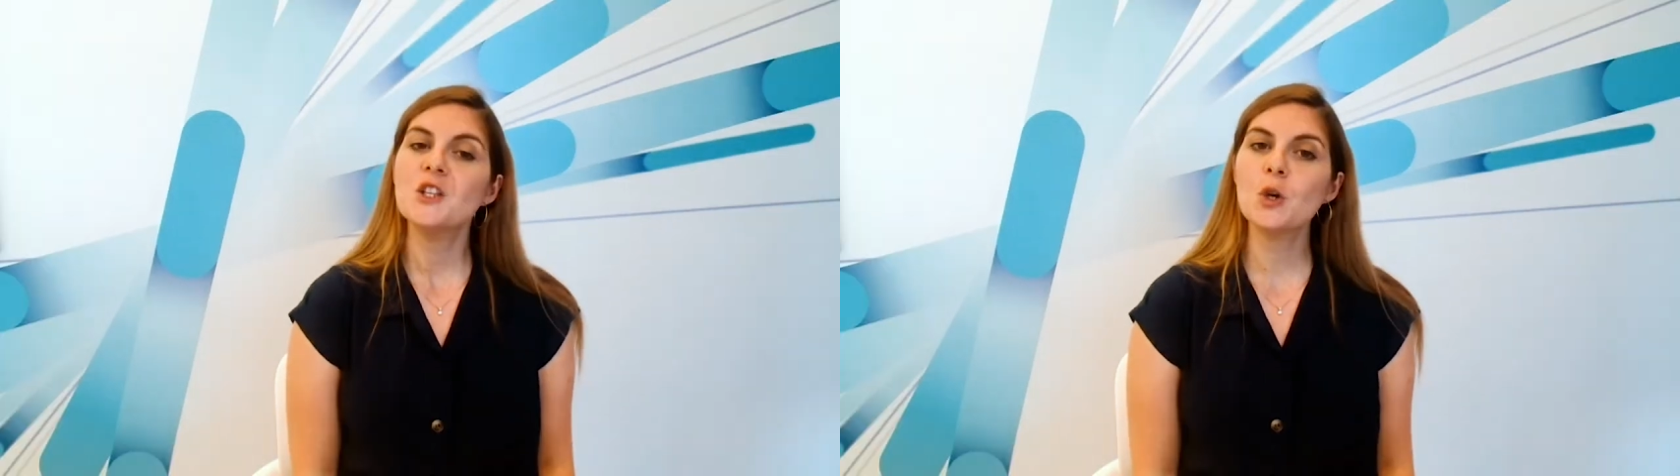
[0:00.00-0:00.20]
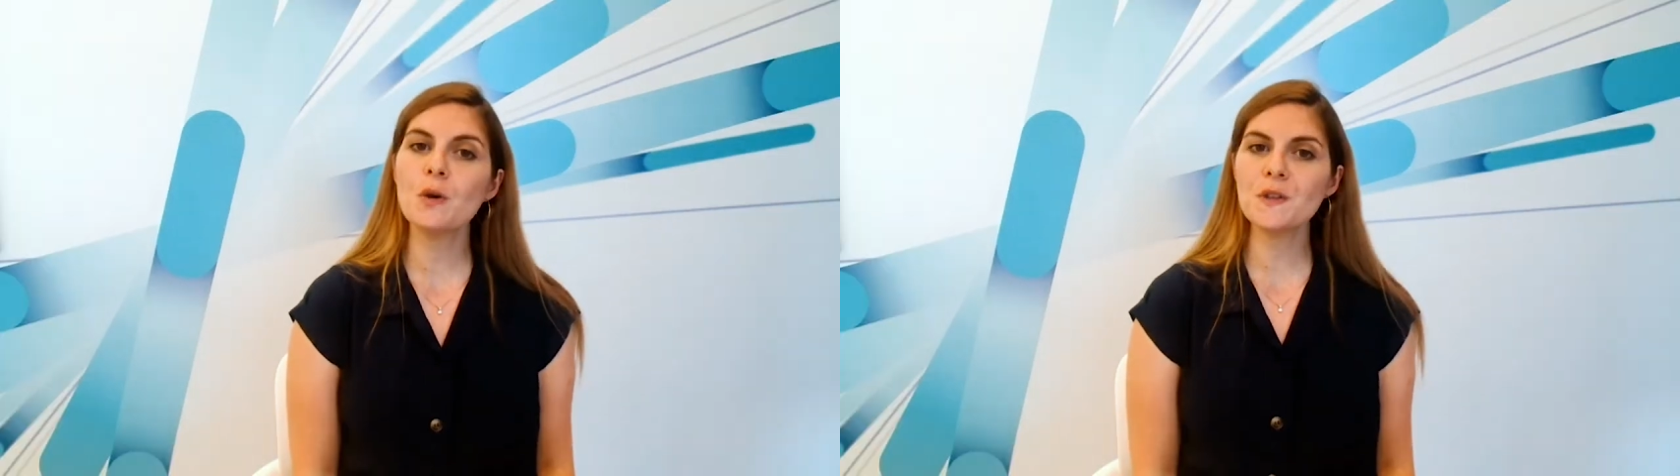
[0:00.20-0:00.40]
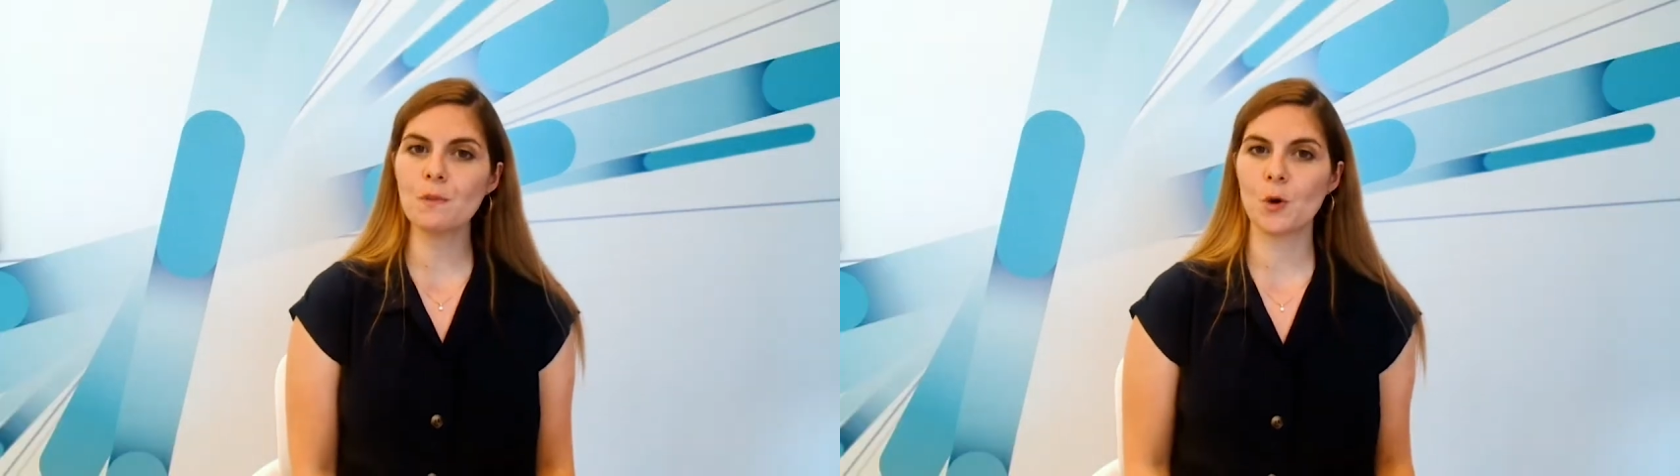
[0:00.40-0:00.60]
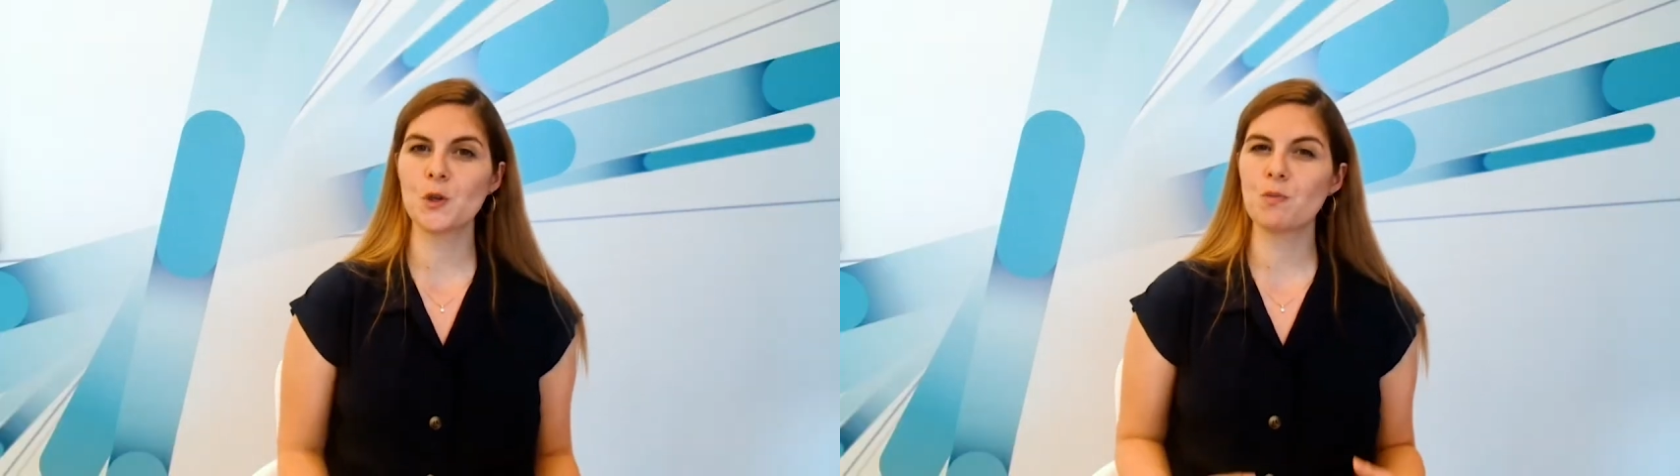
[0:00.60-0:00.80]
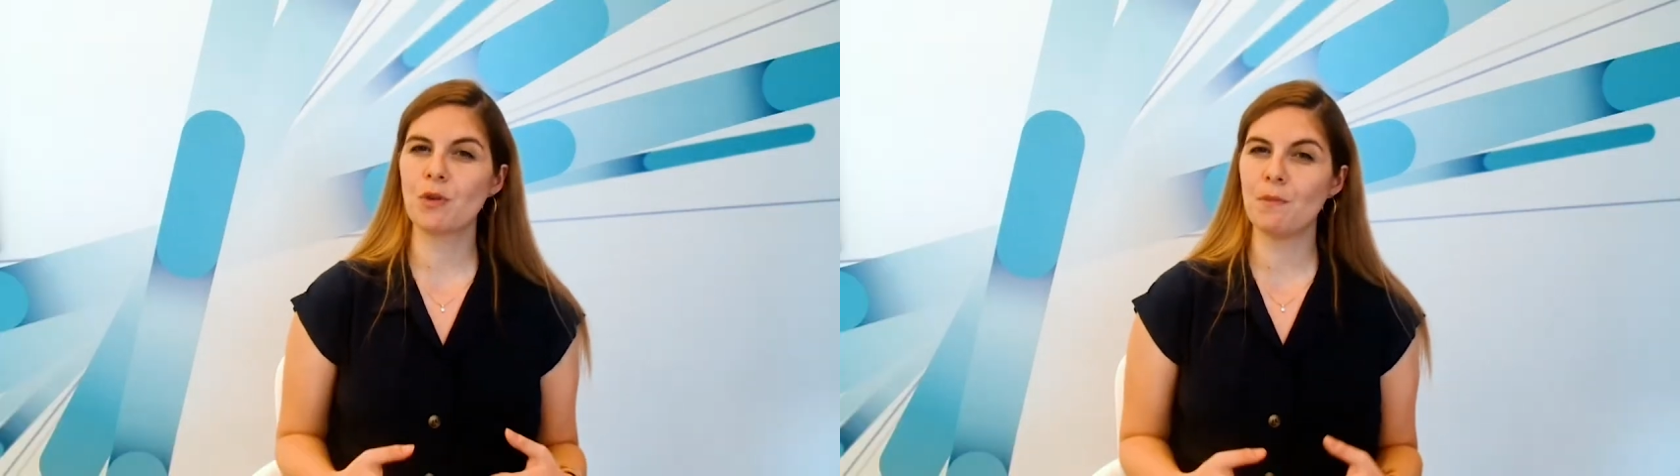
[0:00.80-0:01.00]
Two of the
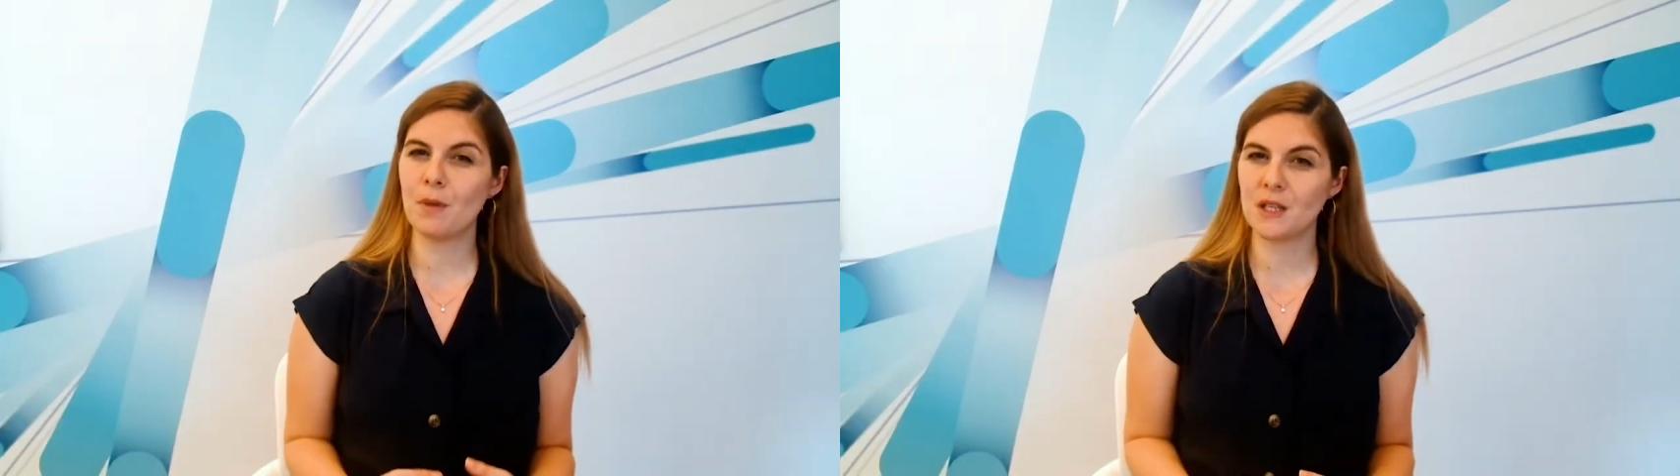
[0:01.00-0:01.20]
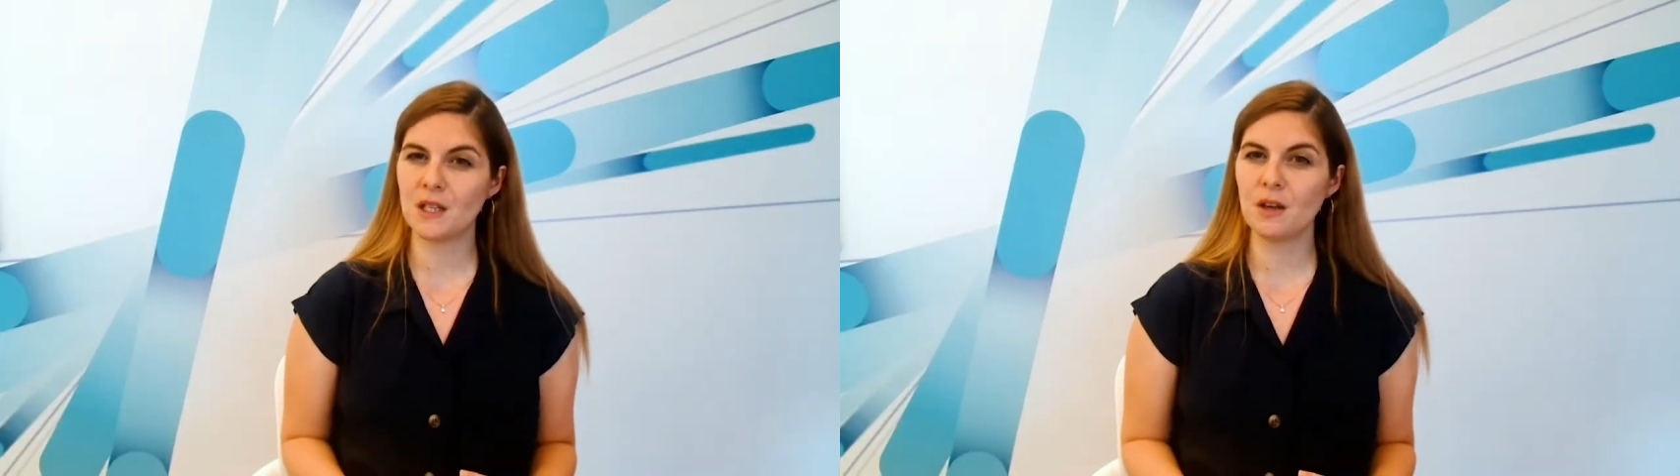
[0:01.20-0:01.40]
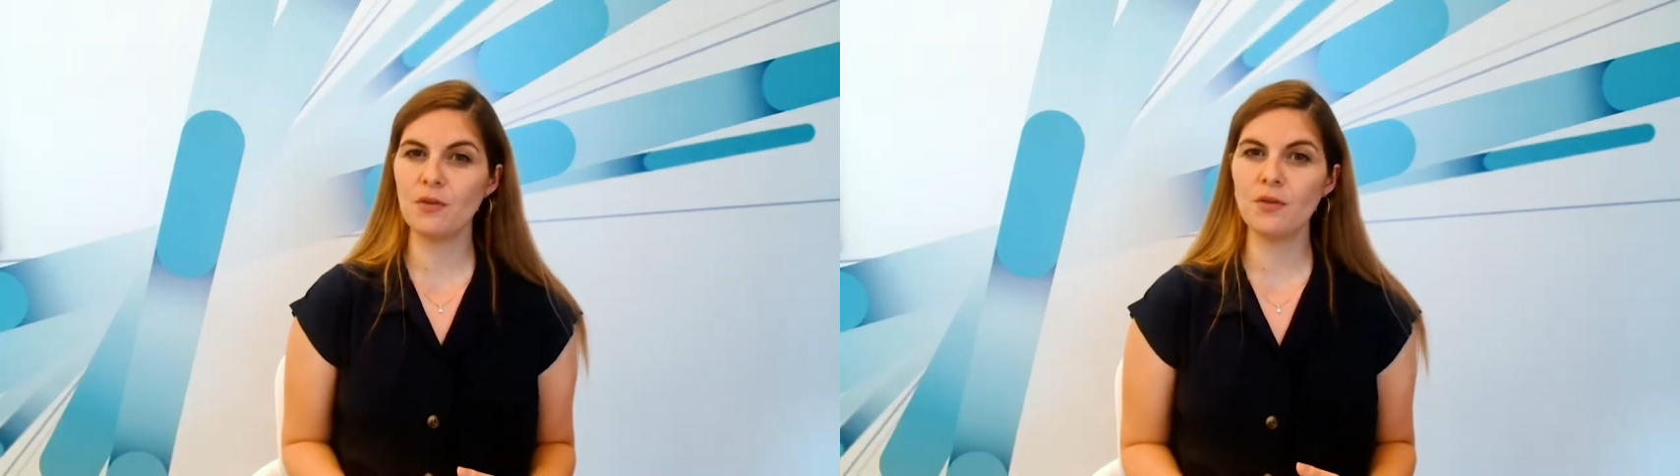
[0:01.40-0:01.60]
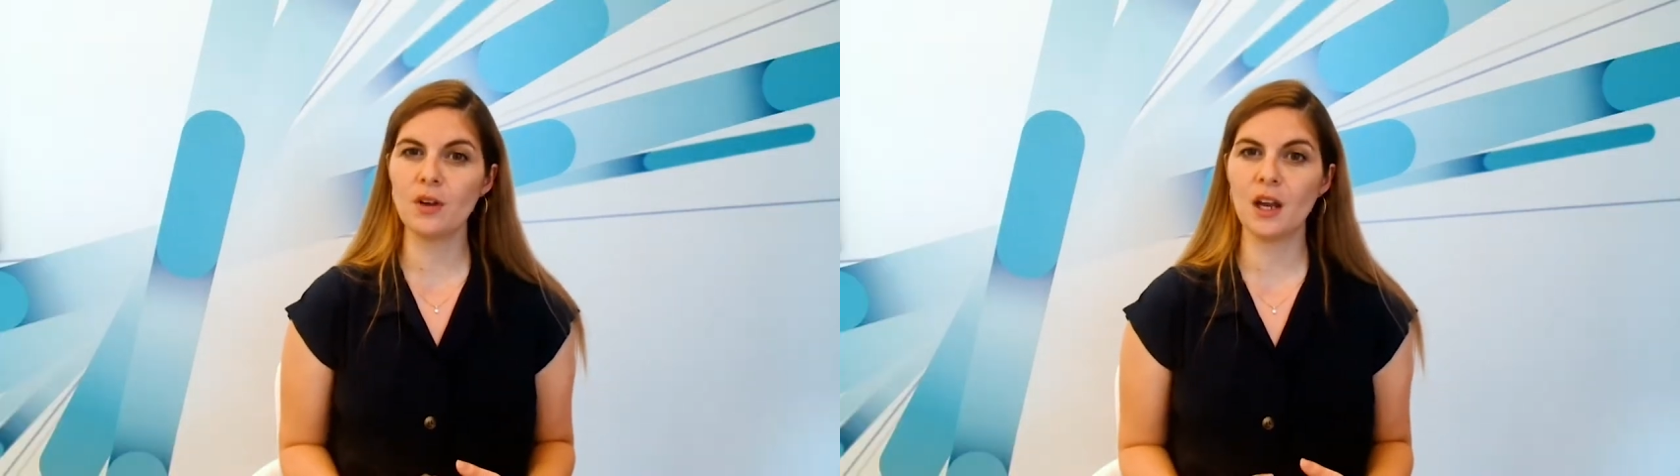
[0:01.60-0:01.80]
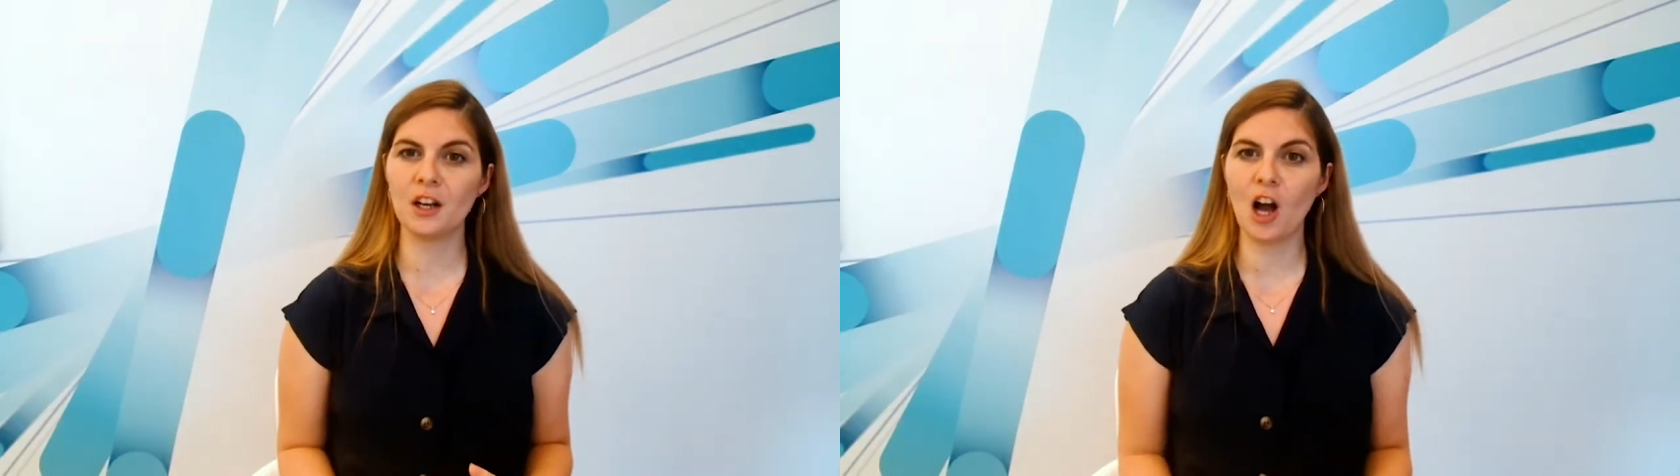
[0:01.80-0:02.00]
most permissive
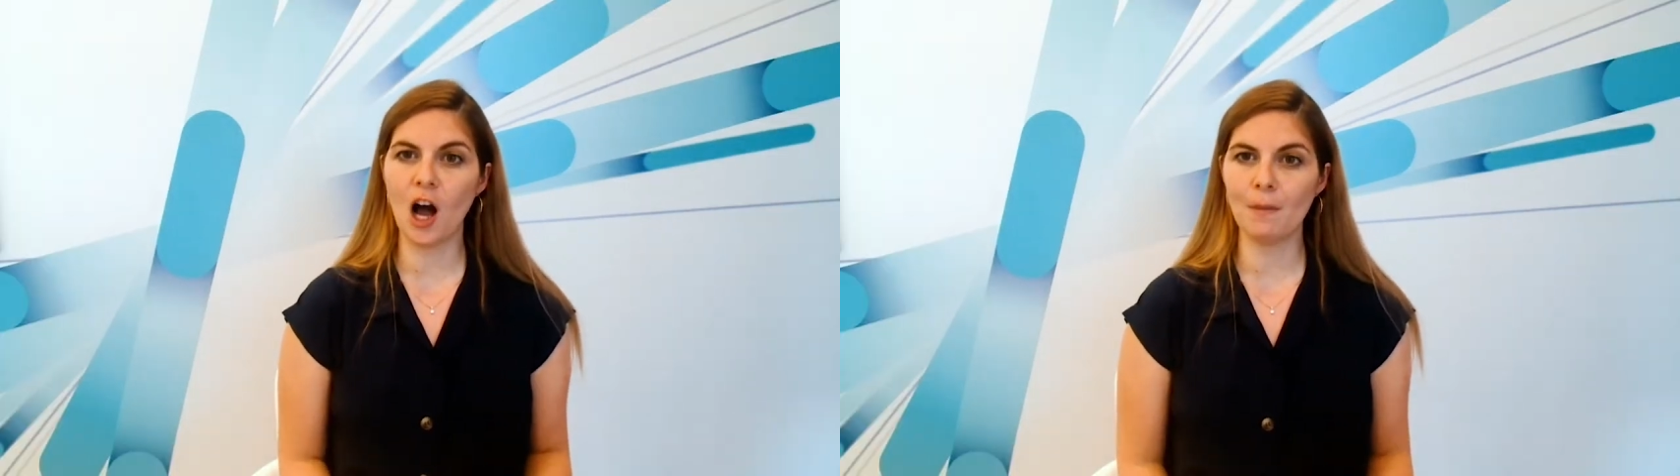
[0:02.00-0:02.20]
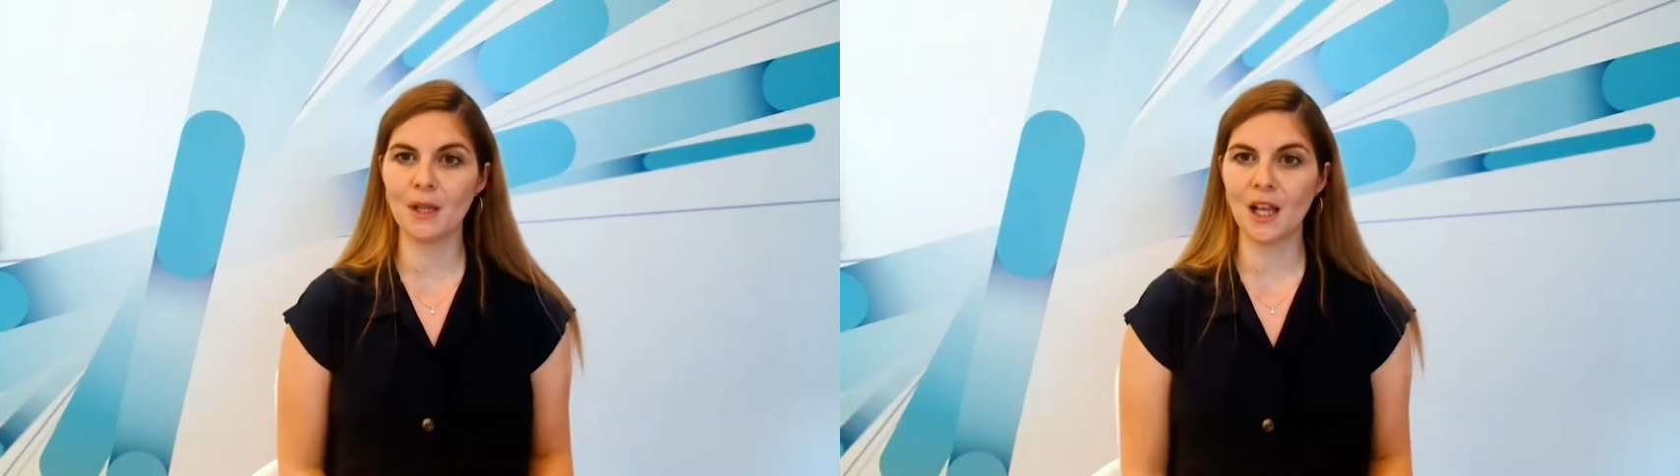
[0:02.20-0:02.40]
and common